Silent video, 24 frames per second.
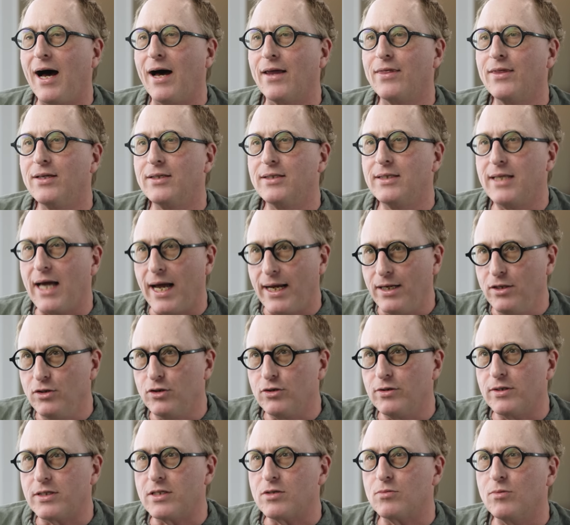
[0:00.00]
and the
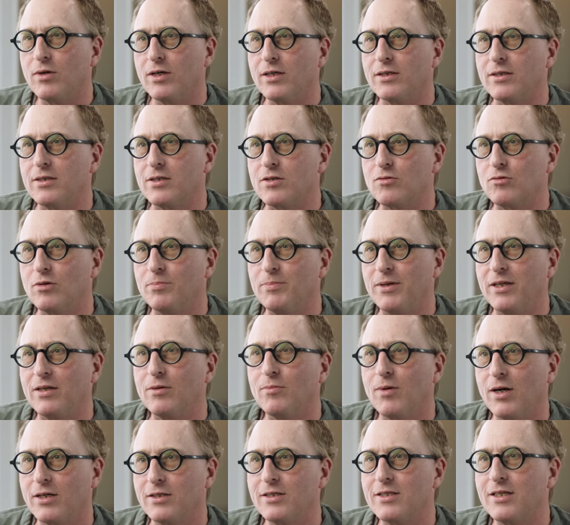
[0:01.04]
dangerous ones would be the
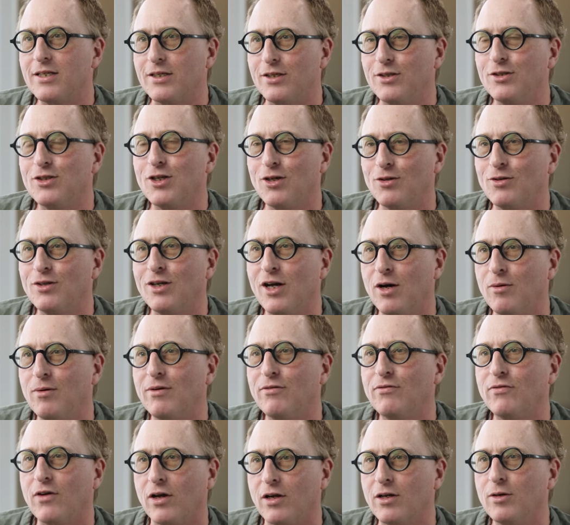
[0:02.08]
ones that you don't know are
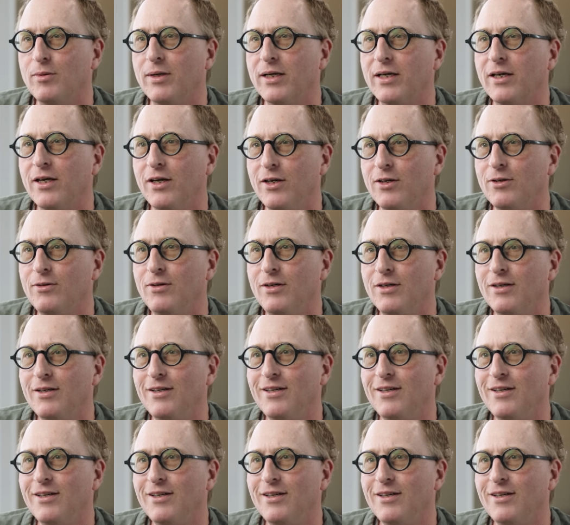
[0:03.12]
following you